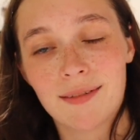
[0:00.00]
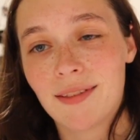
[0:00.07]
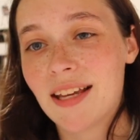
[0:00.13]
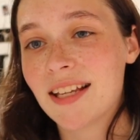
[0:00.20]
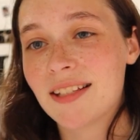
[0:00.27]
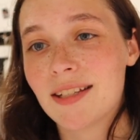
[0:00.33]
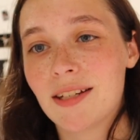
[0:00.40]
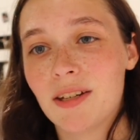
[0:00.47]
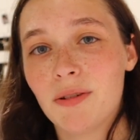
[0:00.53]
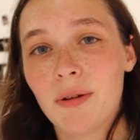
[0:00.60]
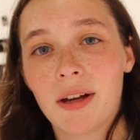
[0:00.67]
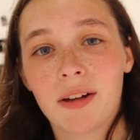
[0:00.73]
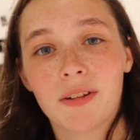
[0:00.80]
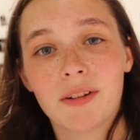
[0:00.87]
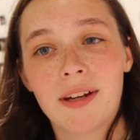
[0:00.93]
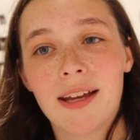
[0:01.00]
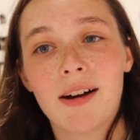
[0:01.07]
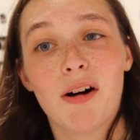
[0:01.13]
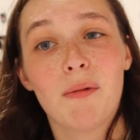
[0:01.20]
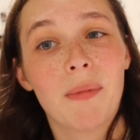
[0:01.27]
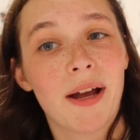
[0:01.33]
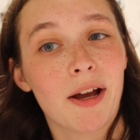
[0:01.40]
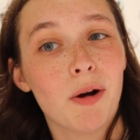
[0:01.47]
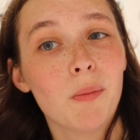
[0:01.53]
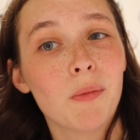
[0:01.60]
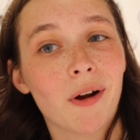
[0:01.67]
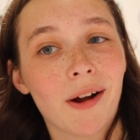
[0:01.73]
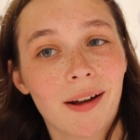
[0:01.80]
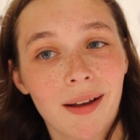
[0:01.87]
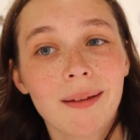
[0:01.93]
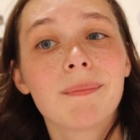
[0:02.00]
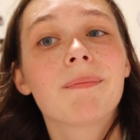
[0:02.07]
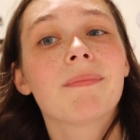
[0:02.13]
of things to do, including all my homework.